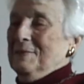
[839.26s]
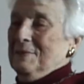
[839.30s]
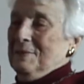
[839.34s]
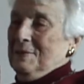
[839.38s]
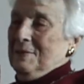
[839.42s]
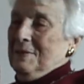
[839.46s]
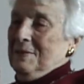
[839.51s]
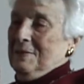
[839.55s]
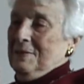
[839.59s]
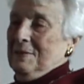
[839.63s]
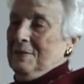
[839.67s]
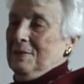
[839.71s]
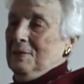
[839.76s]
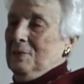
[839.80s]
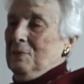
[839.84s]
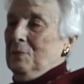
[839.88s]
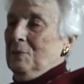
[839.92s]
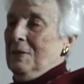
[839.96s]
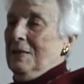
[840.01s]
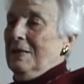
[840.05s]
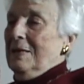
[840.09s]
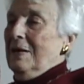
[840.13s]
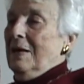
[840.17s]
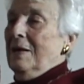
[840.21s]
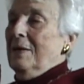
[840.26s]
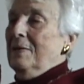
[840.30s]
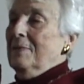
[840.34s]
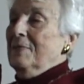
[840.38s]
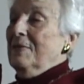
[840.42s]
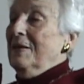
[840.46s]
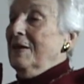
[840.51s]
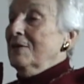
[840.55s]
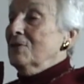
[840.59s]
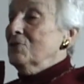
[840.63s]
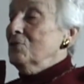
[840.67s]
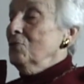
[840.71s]
Well,
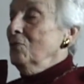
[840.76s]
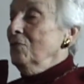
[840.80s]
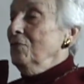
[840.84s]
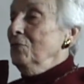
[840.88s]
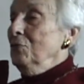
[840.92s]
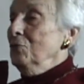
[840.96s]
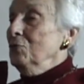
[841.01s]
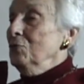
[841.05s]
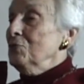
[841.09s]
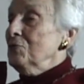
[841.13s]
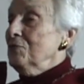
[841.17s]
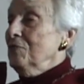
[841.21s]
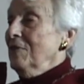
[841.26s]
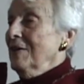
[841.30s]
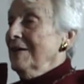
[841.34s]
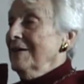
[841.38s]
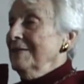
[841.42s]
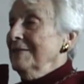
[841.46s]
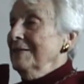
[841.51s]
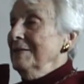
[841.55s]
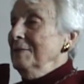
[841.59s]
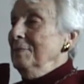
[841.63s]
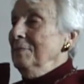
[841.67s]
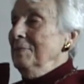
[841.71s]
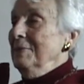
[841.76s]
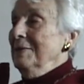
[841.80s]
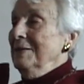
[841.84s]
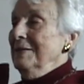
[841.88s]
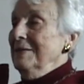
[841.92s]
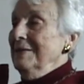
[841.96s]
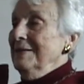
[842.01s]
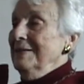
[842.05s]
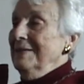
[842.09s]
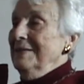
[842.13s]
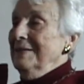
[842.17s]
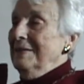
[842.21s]
there are so few Sfaradim
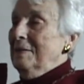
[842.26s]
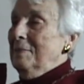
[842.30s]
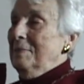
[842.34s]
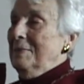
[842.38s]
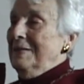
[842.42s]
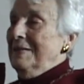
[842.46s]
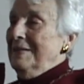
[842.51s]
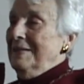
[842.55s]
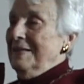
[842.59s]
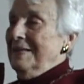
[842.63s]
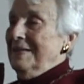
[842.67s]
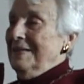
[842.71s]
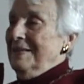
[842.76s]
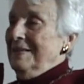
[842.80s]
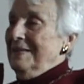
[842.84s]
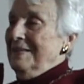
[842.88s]
in America.